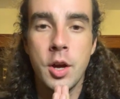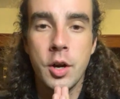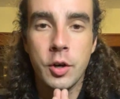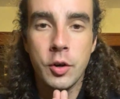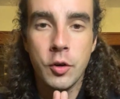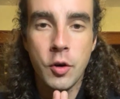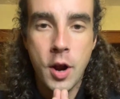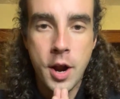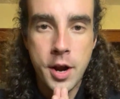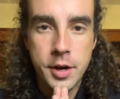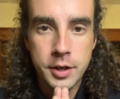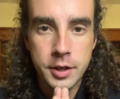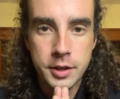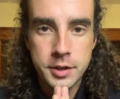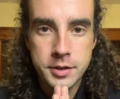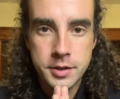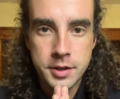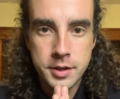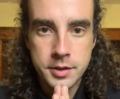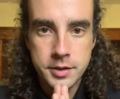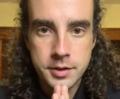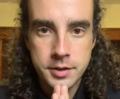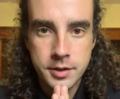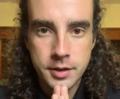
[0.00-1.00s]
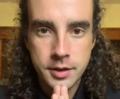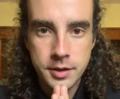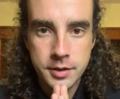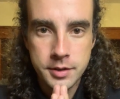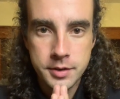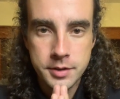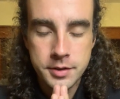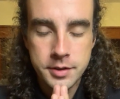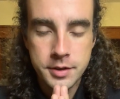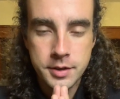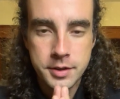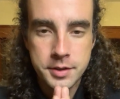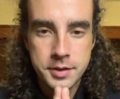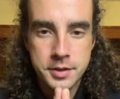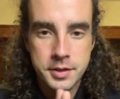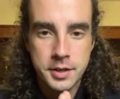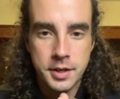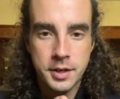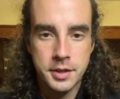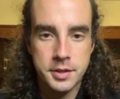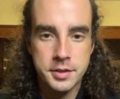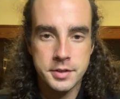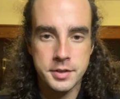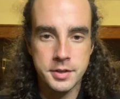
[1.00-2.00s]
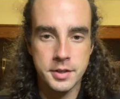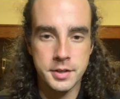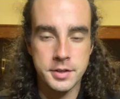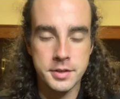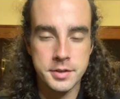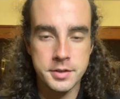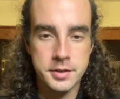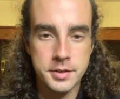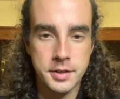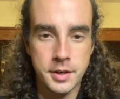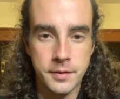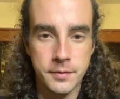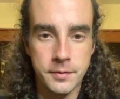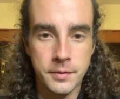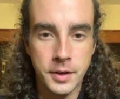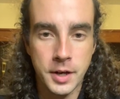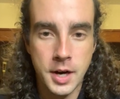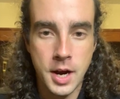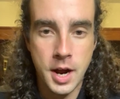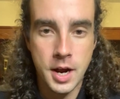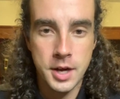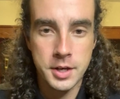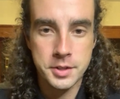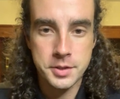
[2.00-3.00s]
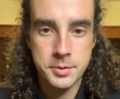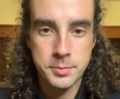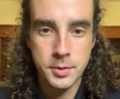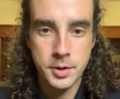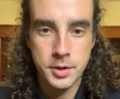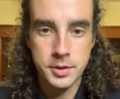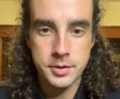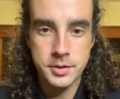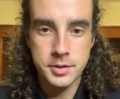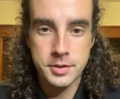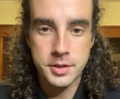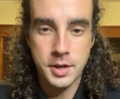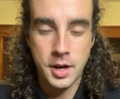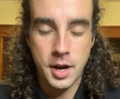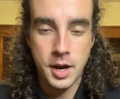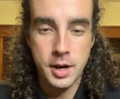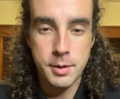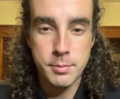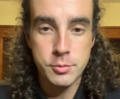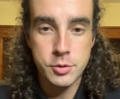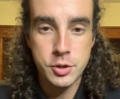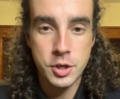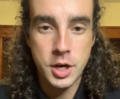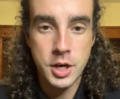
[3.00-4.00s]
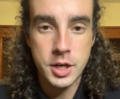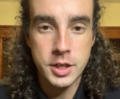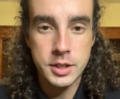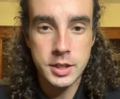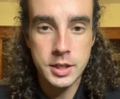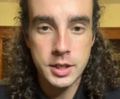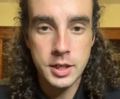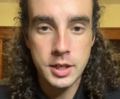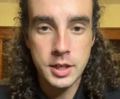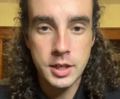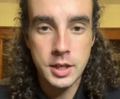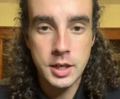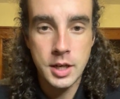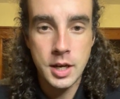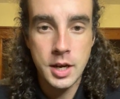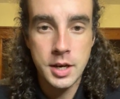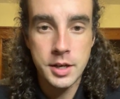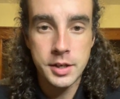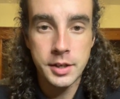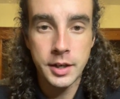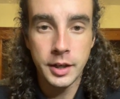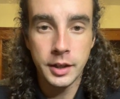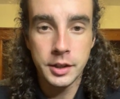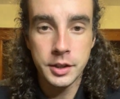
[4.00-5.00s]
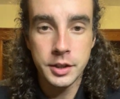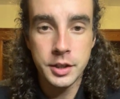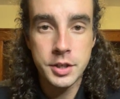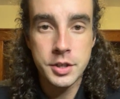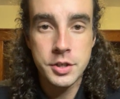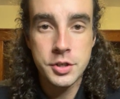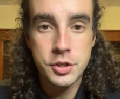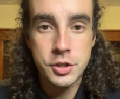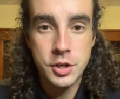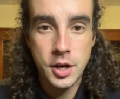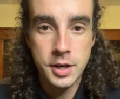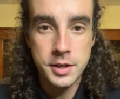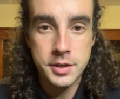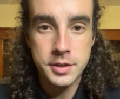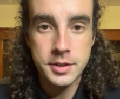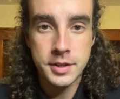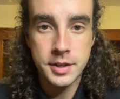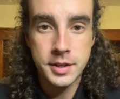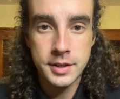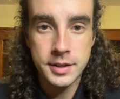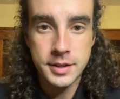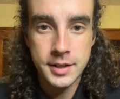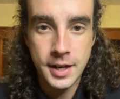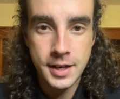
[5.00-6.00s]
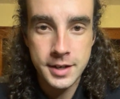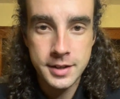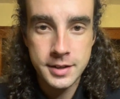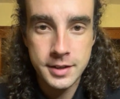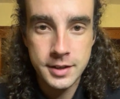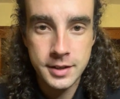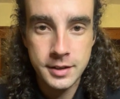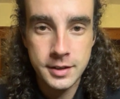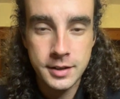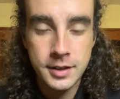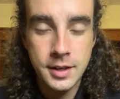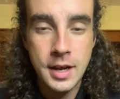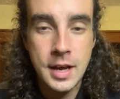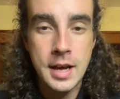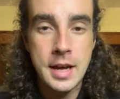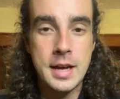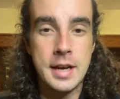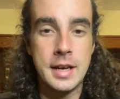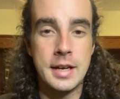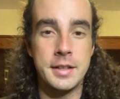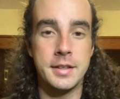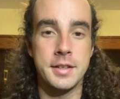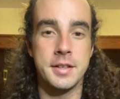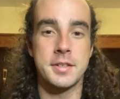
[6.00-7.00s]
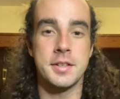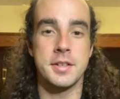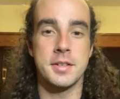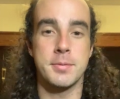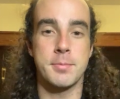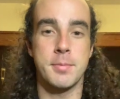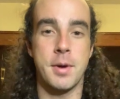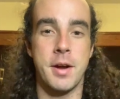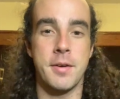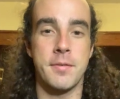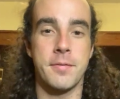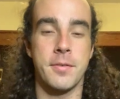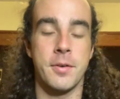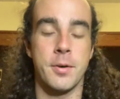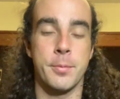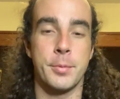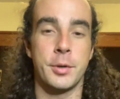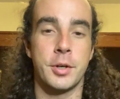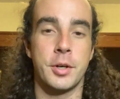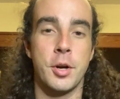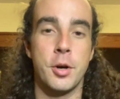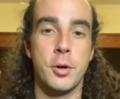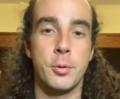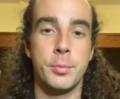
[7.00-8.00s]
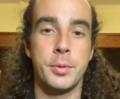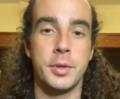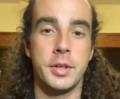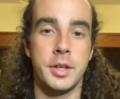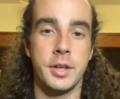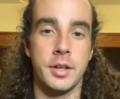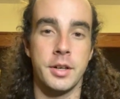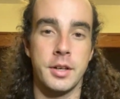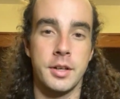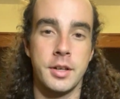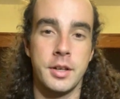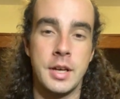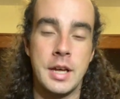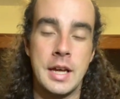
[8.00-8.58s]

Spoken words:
grand existence, citizens of the cosmos. I'm J.D. Nicholas Jensen Denton, and this is my pharmacopoeia.